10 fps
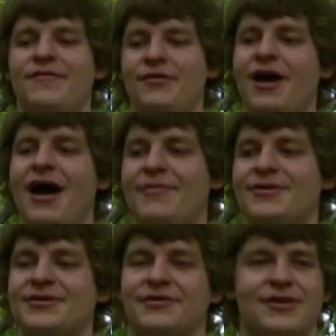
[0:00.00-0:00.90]
If you
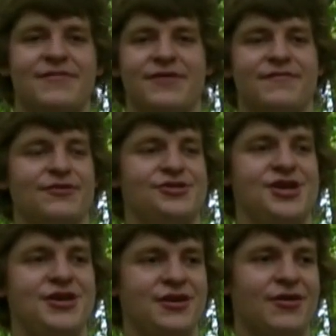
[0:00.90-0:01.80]
happen to live in
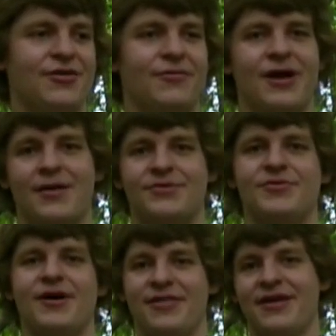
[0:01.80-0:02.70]
Virginia all the way up
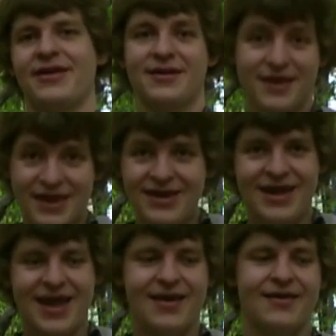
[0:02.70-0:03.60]
to, I think,
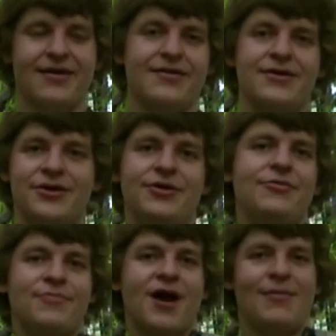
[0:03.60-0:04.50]
Indiana,
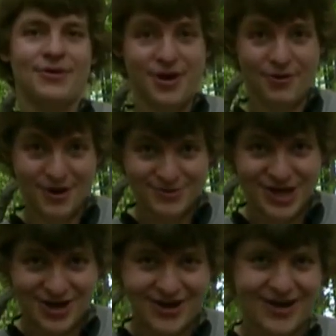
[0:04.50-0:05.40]
you probably know what I'm
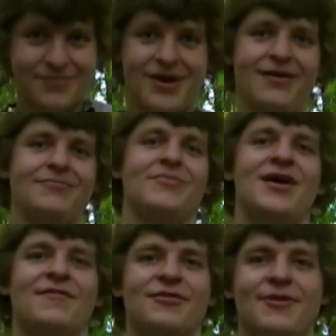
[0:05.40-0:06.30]
talking about.
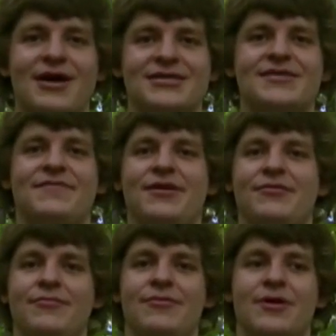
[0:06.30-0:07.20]
For the rest of
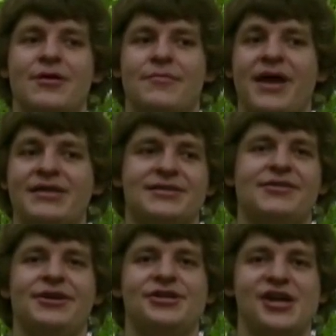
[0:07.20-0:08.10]
you,
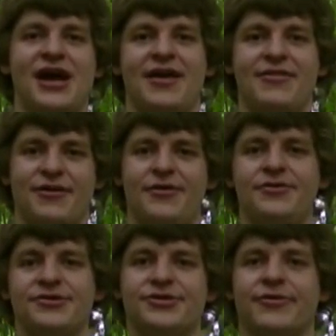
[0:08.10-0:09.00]
Basically, a giant
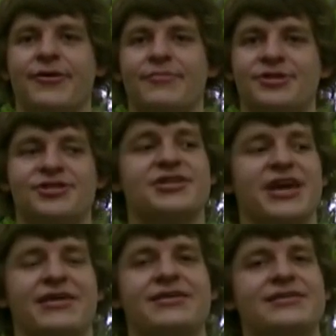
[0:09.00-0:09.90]
thunderstorm just
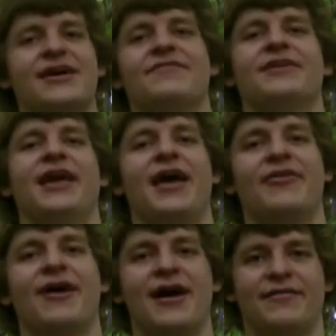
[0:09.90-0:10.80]
kicked itself
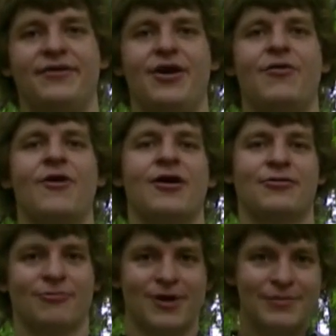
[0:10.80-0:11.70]
together out of nowhere
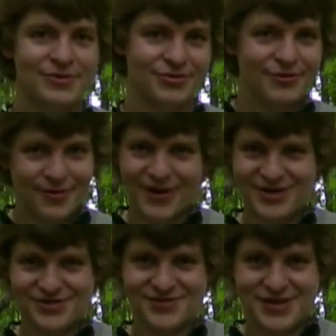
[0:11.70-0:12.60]
and ripped through a
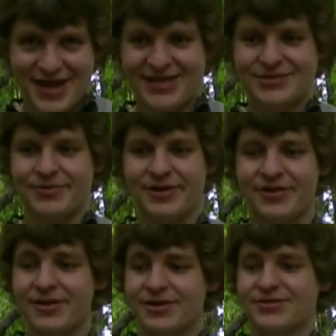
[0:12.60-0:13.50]
bunch of states with
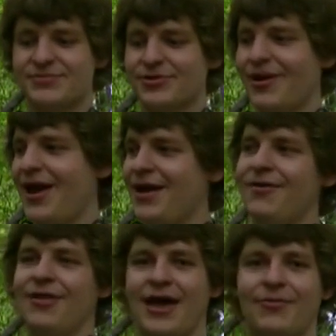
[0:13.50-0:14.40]
some
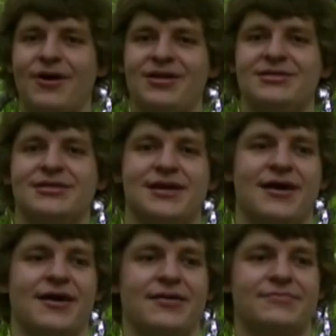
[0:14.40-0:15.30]
tornado-like winds at
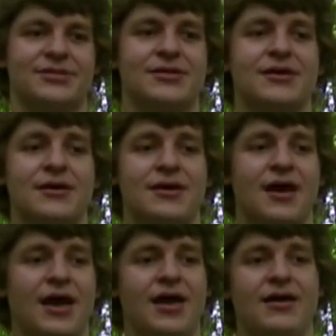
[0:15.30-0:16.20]
times.
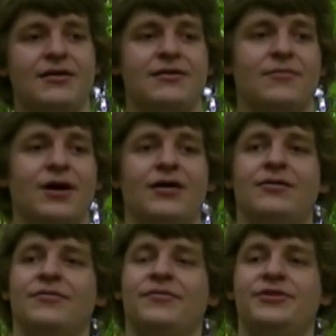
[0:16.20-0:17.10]
And,
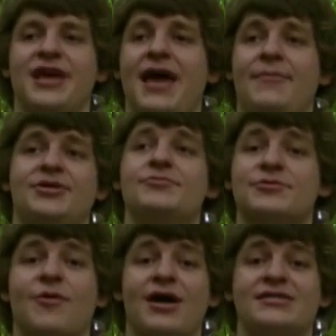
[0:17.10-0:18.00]
well, the damage was
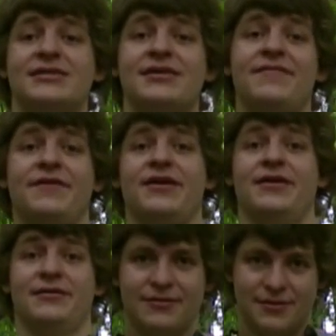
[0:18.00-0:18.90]
quite significant.
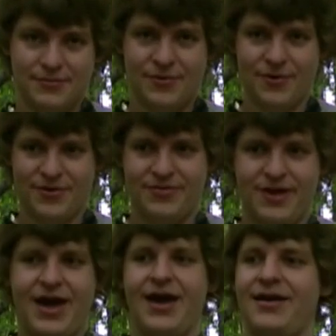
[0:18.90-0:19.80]
More than
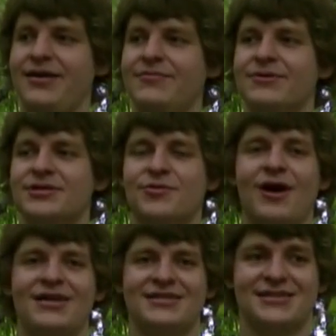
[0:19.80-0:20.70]
that, it was
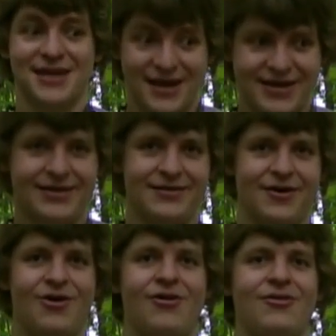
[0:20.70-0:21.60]
quite sudden.
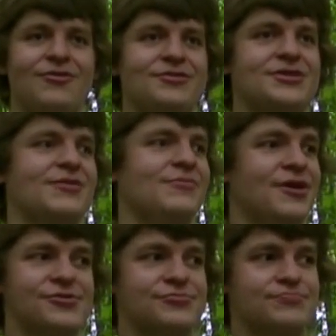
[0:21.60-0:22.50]
All of a sudden,
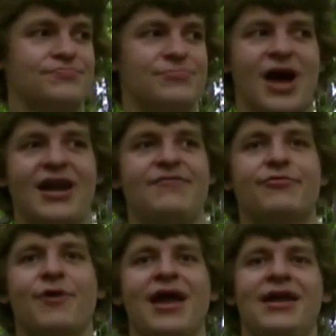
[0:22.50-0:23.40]
there's not
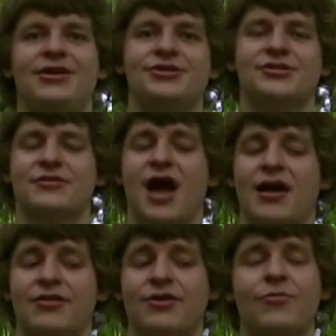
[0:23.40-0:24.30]
even rain, it just got
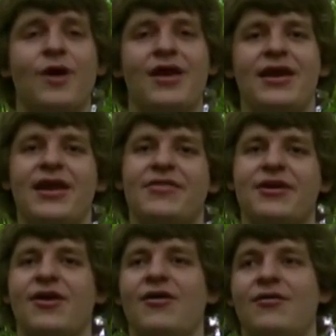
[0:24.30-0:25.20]
a little windy, and
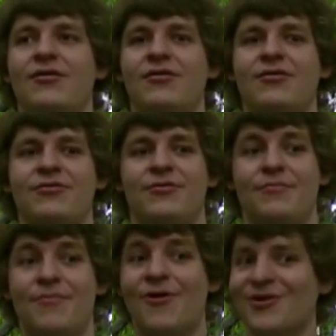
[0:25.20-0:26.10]
then all the
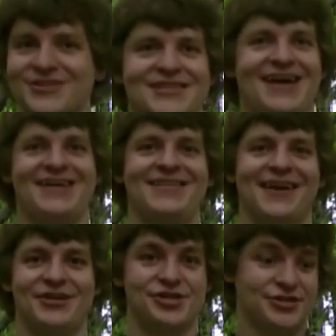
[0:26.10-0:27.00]
more sudden,
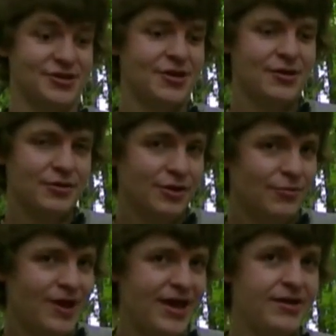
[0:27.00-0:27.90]
like just little
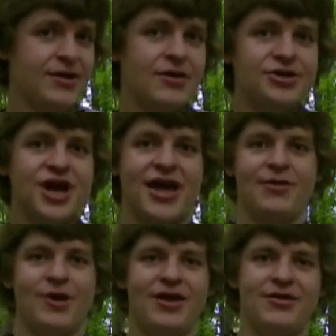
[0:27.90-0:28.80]
wind,
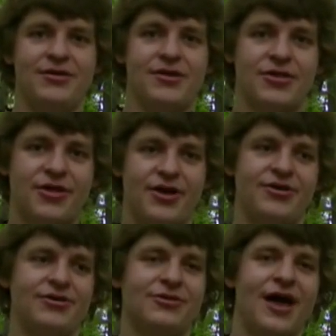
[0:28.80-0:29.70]
giant wind,
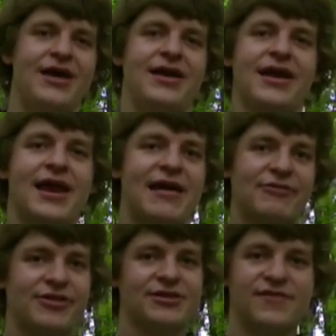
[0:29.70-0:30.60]
thunder, lightning, and
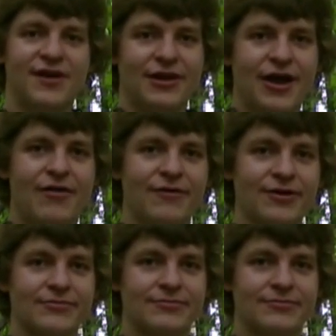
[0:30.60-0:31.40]
everything's falling over.